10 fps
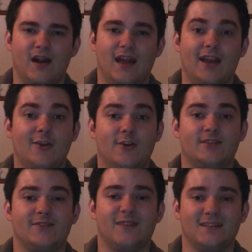but it
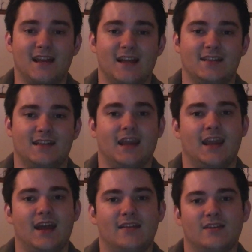looked
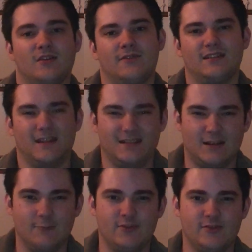fantastic and there's obviously
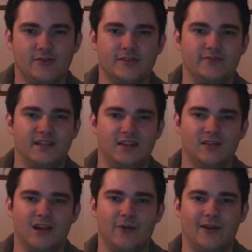some sort of deal
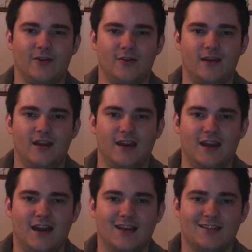going on,
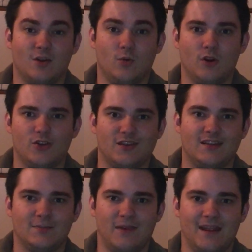uh, so watch
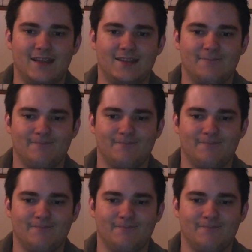this space.